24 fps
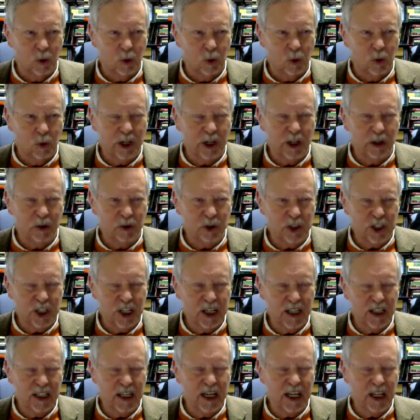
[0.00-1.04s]
what you
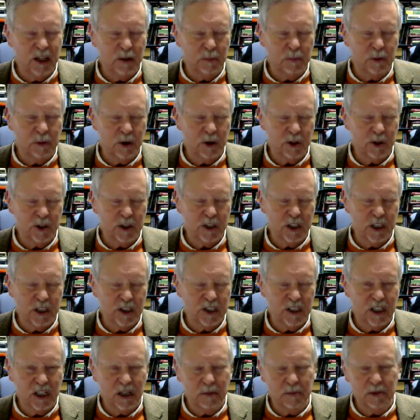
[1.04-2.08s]
see in the other person
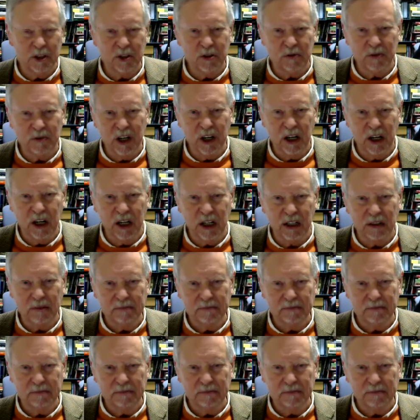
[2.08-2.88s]
is the image of God.